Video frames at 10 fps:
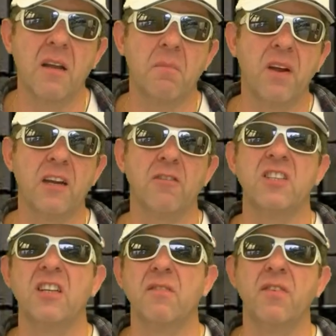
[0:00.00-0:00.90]
you know, by
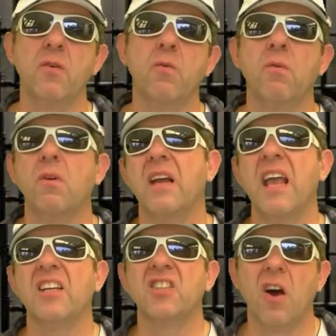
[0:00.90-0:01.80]
increasing the fuel
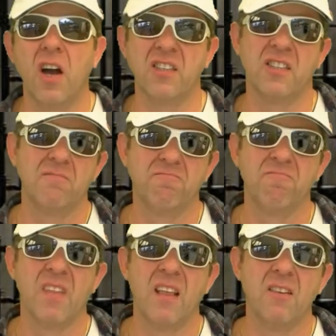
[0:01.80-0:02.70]
excise,
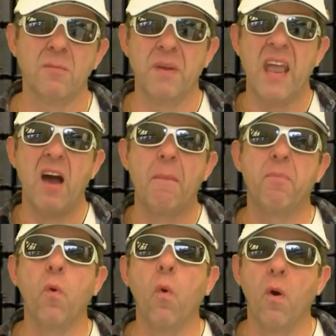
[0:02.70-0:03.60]
there was a big
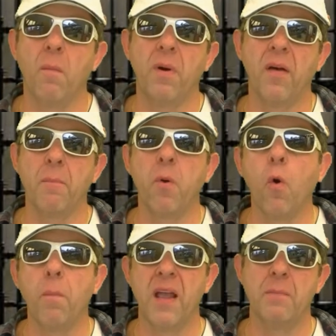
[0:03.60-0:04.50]
uproar by the
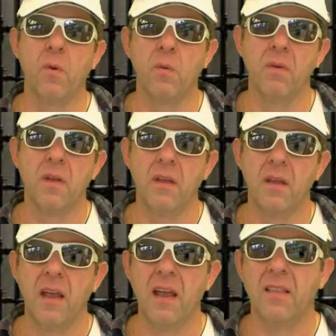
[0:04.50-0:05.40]
poor people.
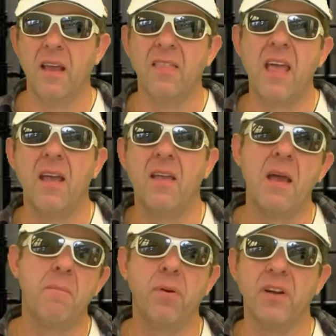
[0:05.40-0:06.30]
And
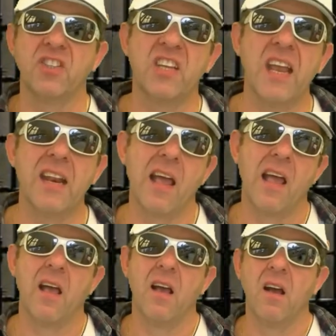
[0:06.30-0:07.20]
that prick said,
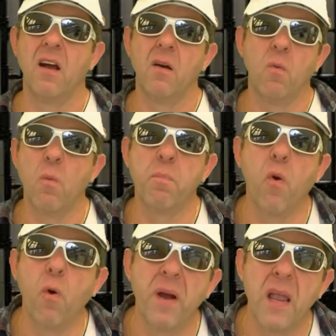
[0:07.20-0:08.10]
well,
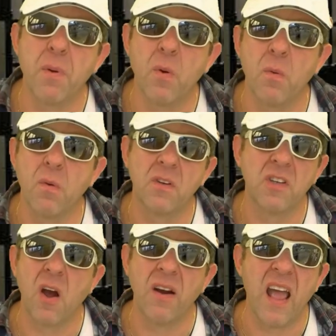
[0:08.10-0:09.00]
poor people
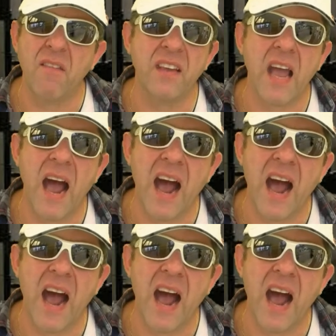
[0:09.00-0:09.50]
don't have